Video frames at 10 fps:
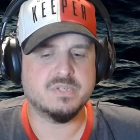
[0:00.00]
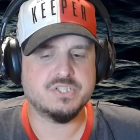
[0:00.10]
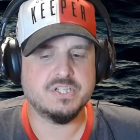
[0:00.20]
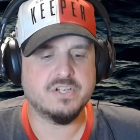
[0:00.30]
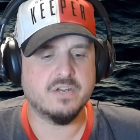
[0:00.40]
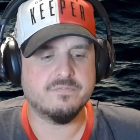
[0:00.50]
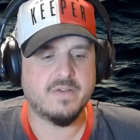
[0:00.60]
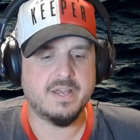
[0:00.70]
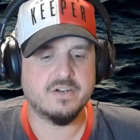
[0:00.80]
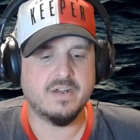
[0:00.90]
machine gun
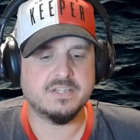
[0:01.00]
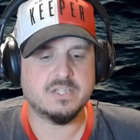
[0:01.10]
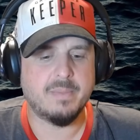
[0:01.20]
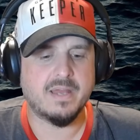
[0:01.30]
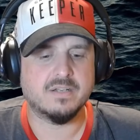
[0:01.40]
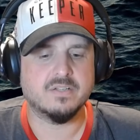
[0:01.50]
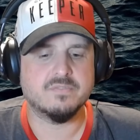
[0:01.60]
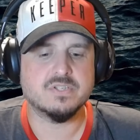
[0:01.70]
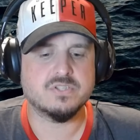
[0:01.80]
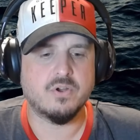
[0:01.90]
fire at the Battle
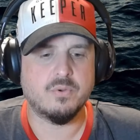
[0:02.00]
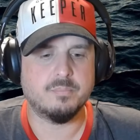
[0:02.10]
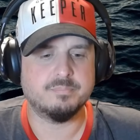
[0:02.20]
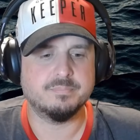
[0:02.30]
of the Somme.